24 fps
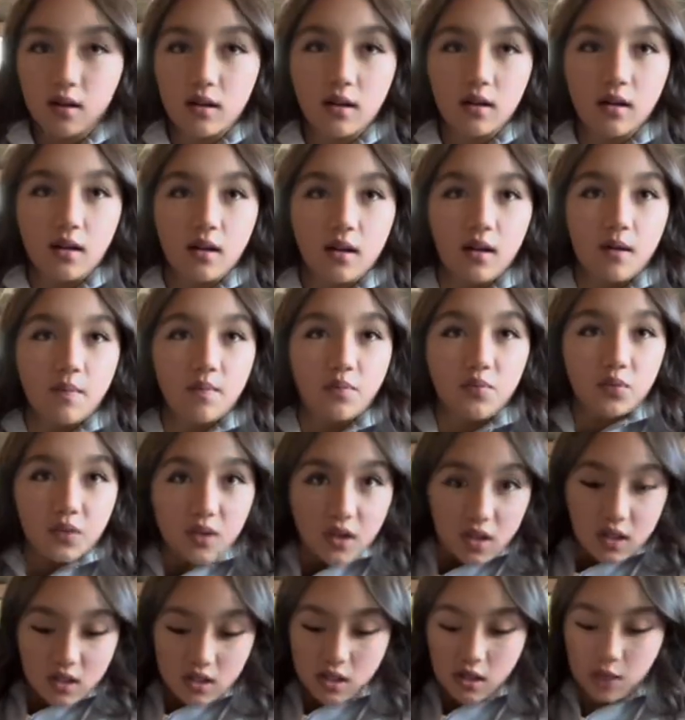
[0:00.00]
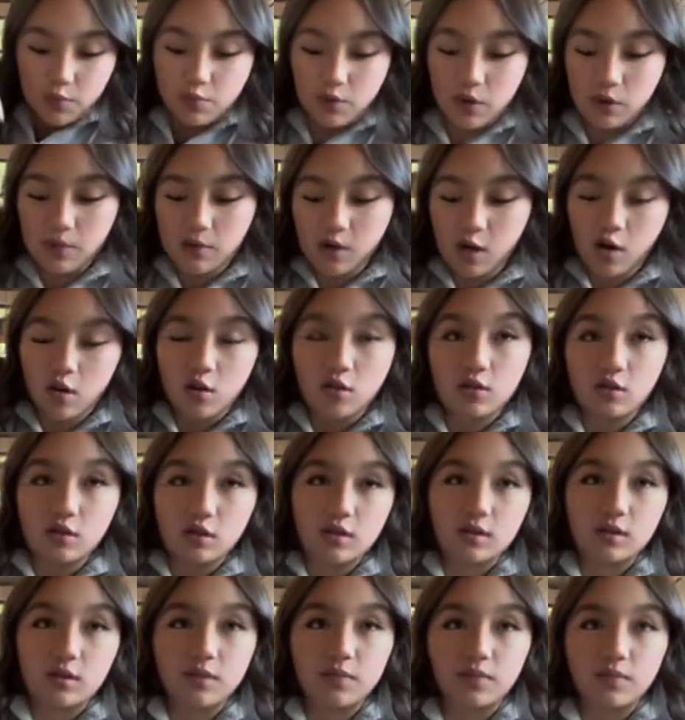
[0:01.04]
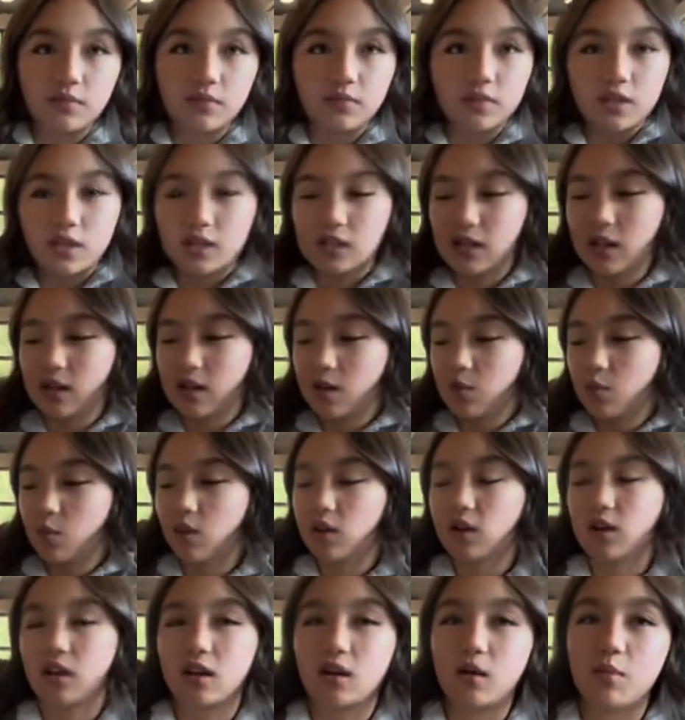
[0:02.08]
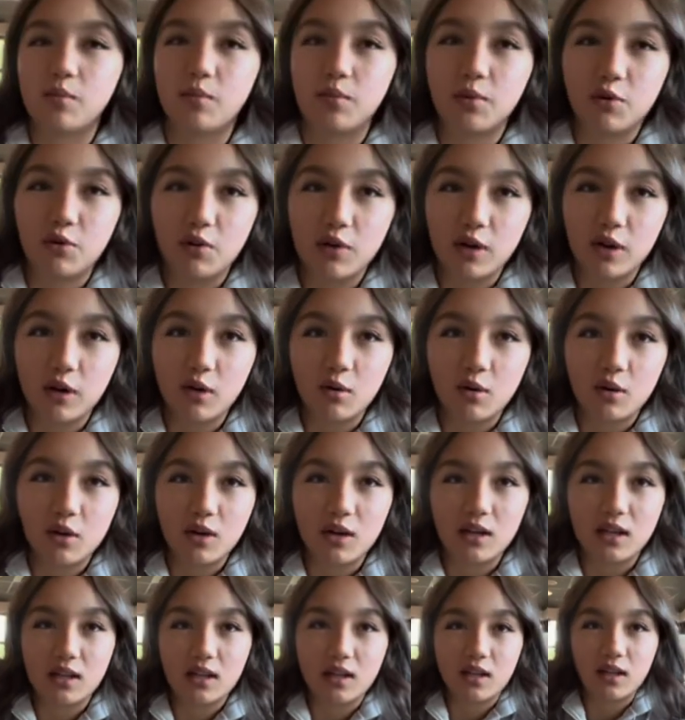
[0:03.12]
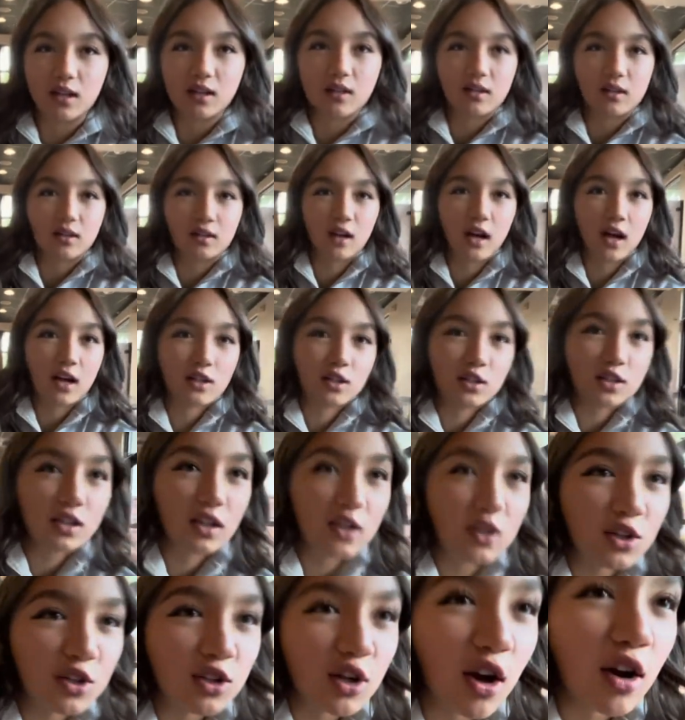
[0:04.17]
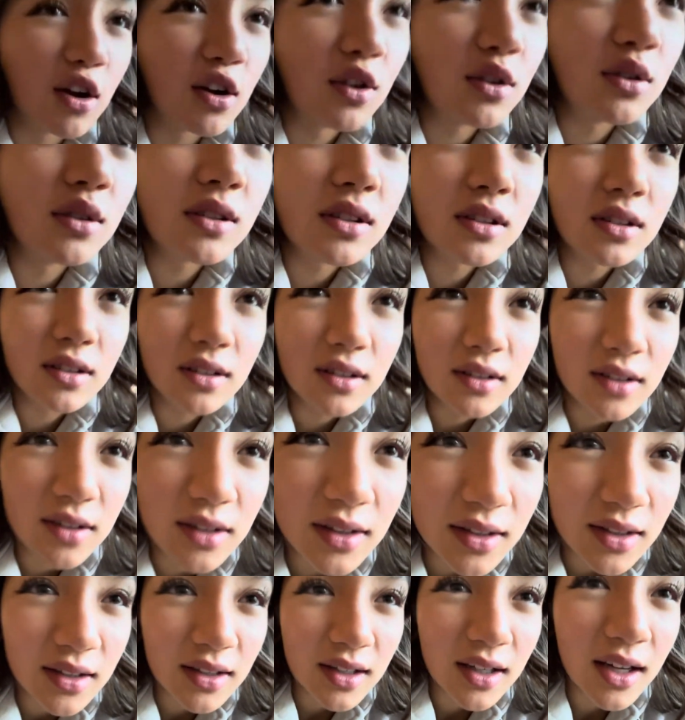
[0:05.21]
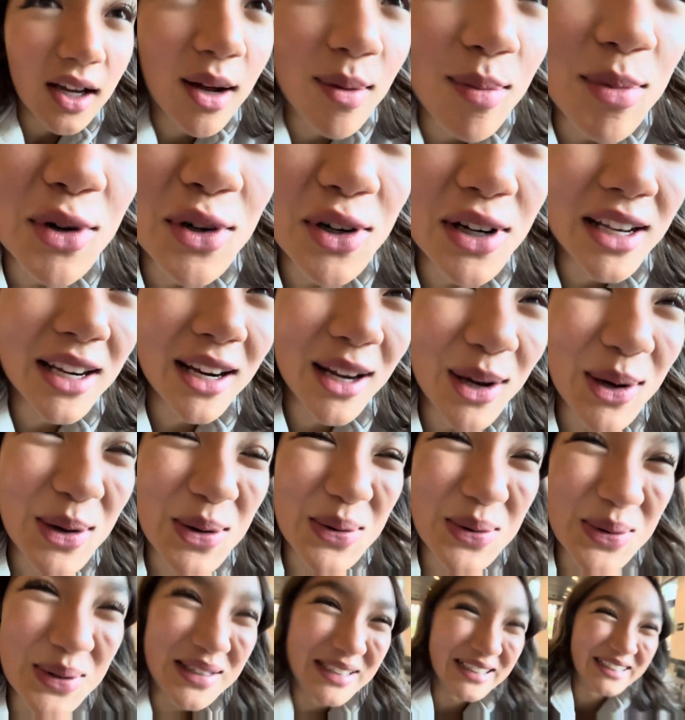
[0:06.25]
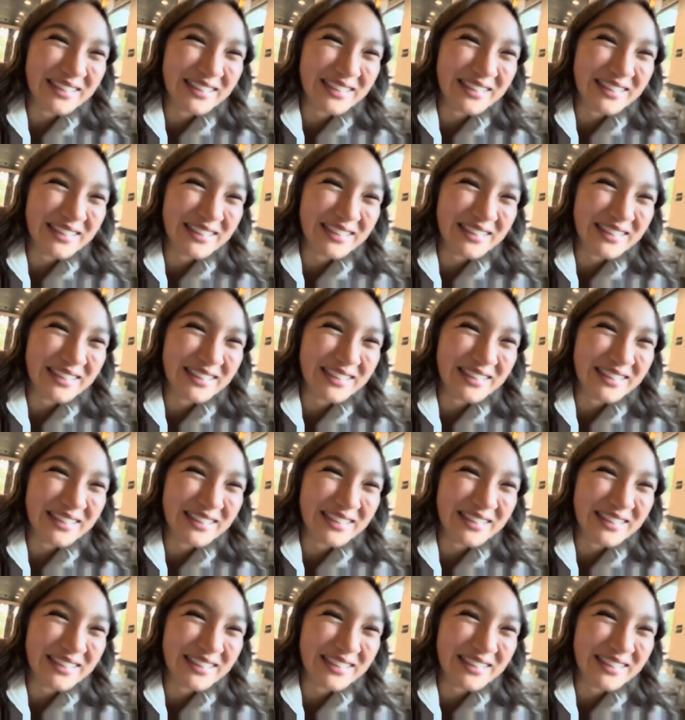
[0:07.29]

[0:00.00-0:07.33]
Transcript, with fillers: three Supreme tacos because I didn't want like a burrito I just like the tacos. want like a what? A burrito.